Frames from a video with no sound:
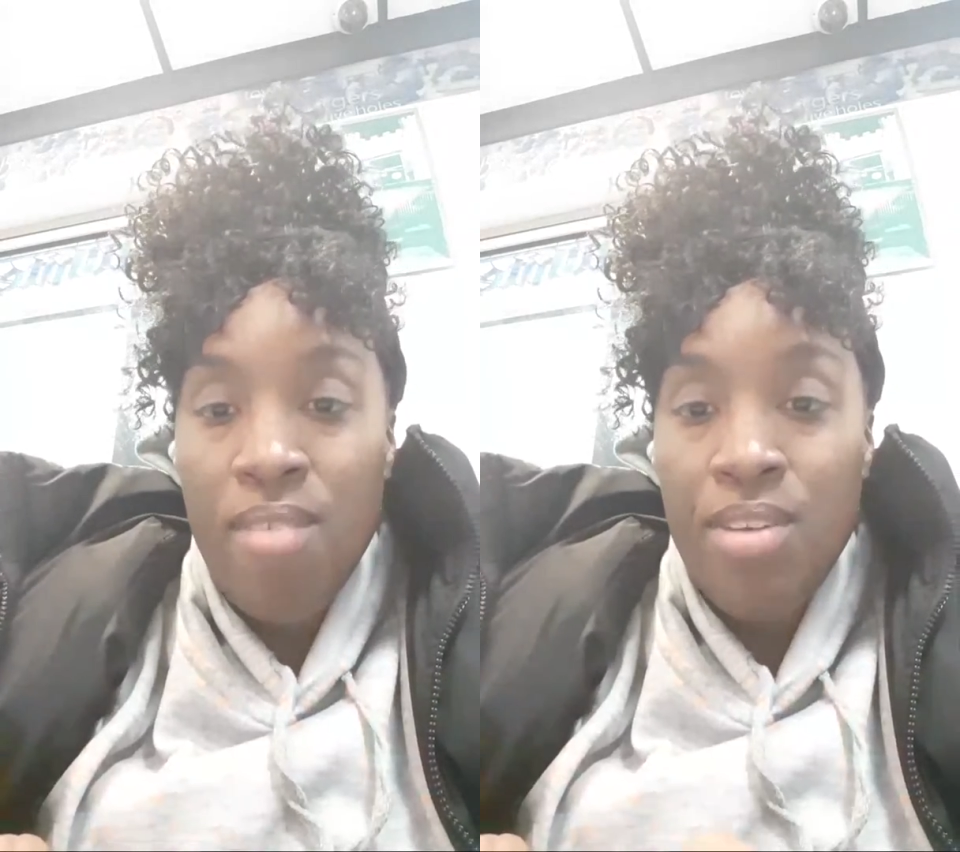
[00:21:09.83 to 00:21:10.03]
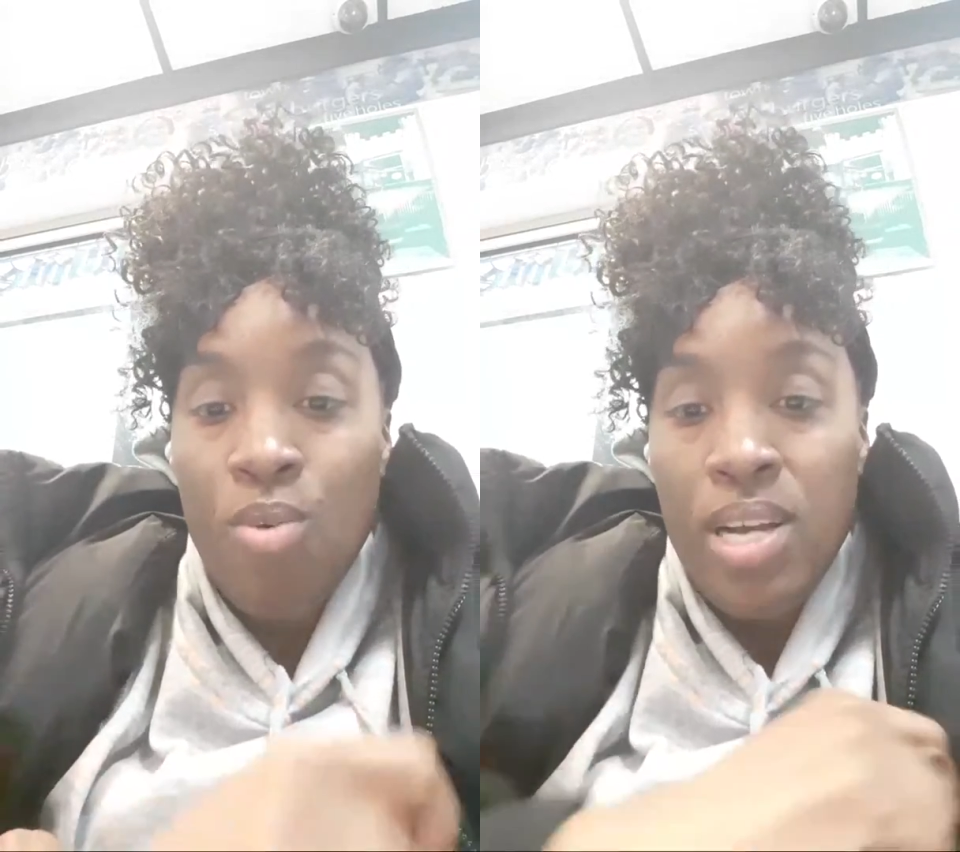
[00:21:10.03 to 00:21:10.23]

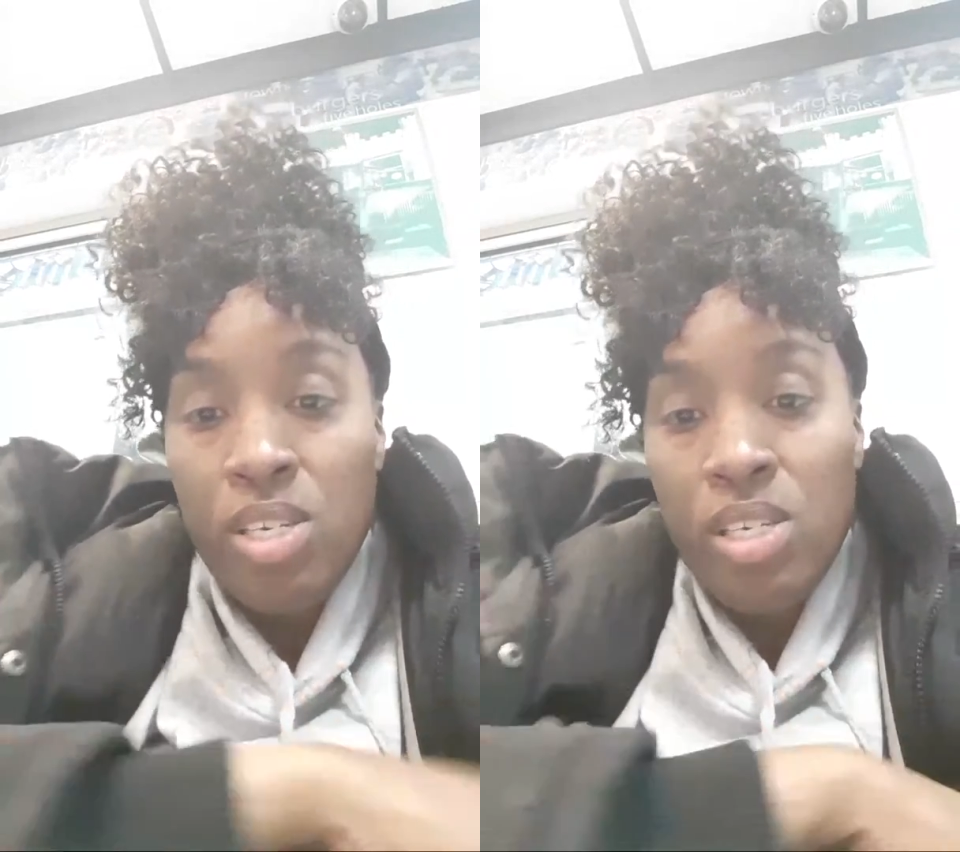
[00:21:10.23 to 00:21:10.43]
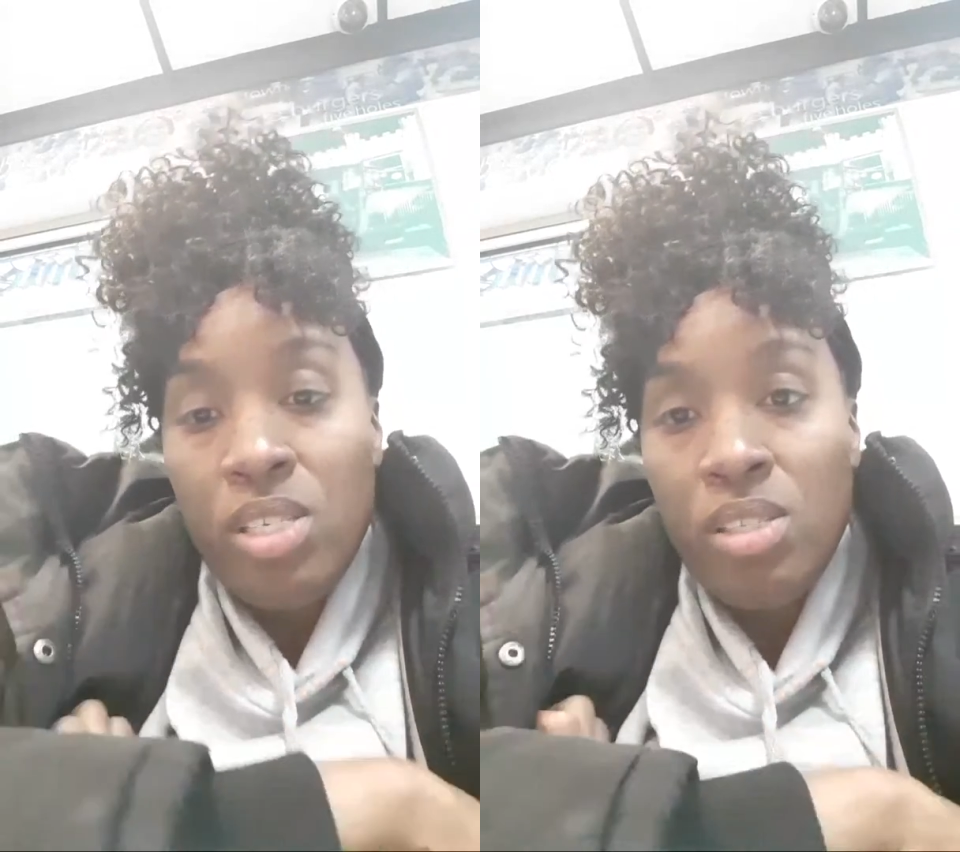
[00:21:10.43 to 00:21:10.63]
there was
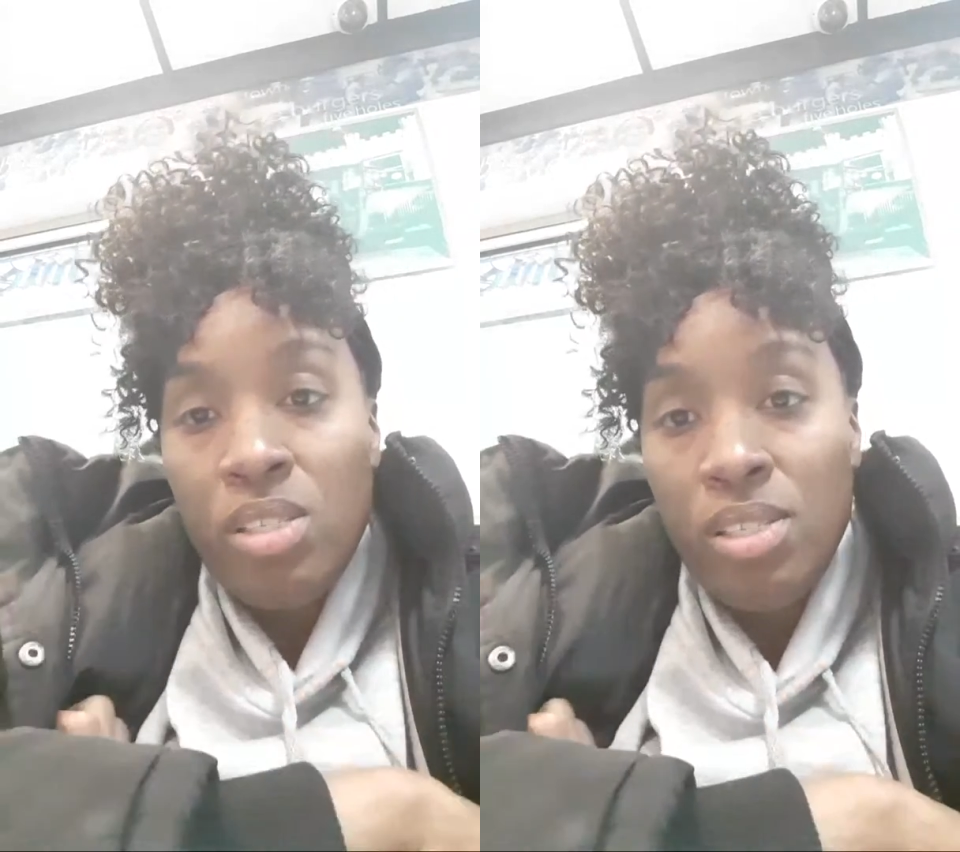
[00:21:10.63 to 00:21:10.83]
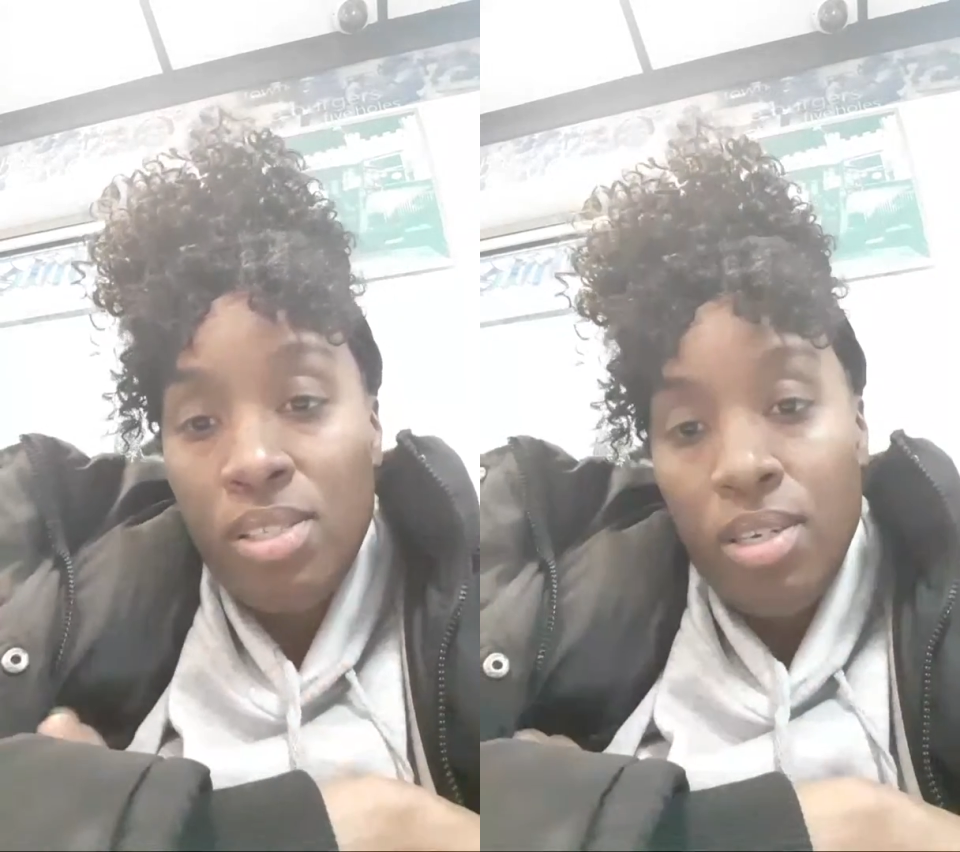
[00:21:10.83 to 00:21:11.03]
any
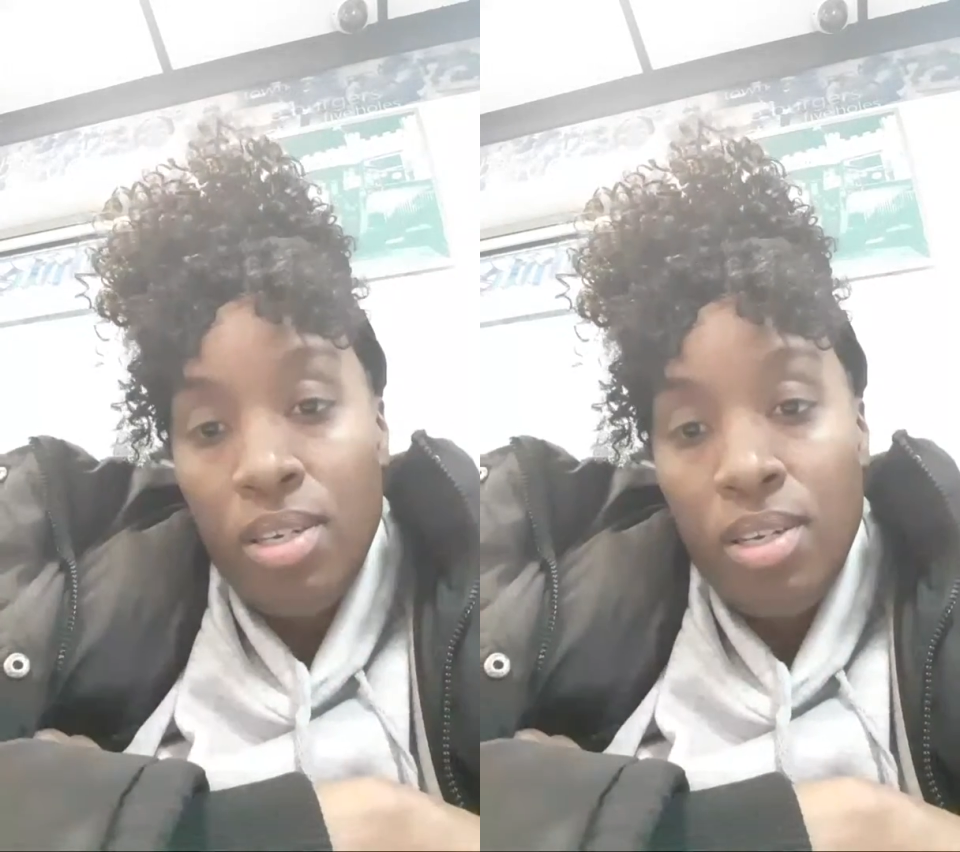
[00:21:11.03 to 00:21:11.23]
questions.